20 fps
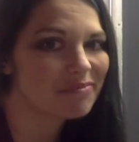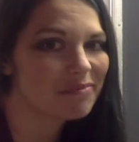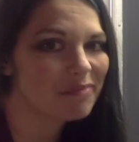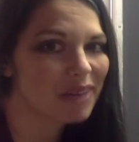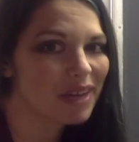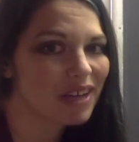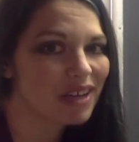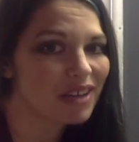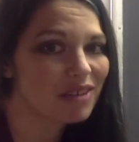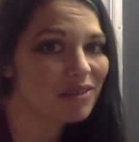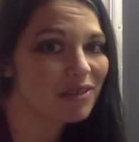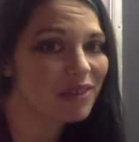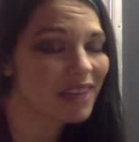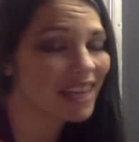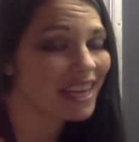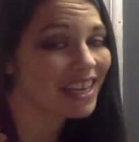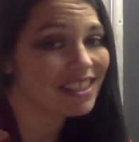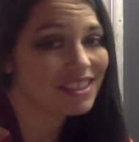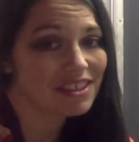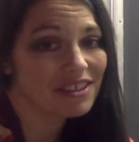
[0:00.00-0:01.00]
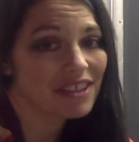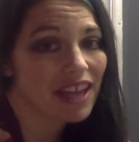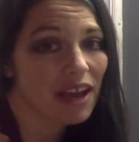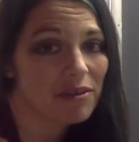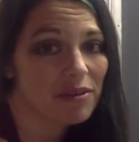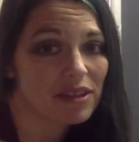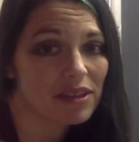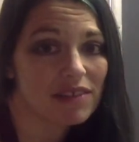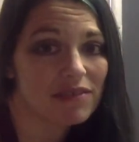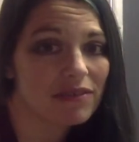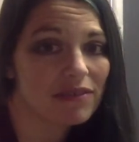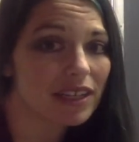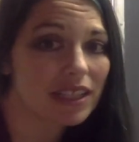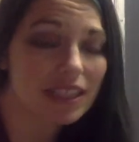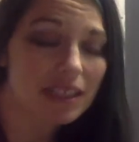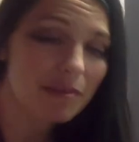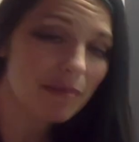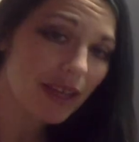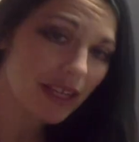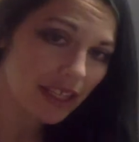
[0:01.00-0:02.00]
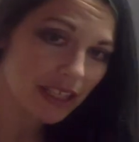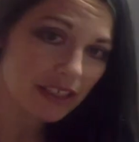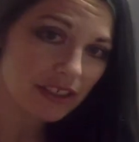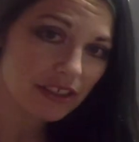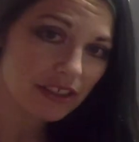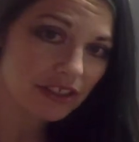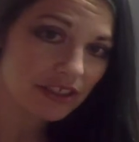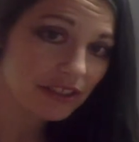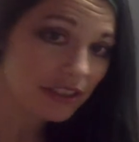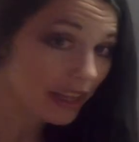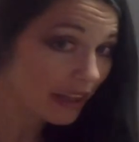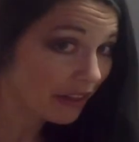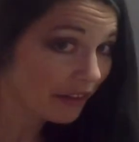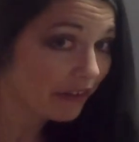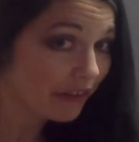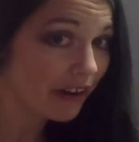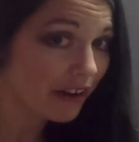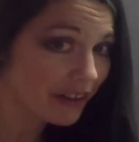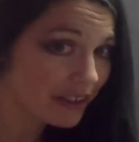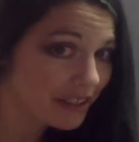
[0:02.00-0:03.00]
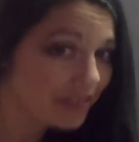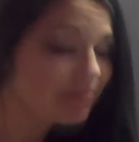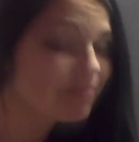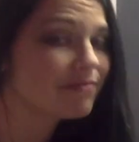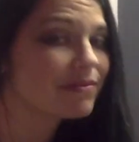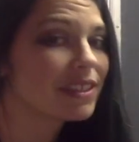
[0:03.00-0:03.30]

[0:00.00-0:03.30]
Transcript: but we can't do that with infinitely many integers, and there are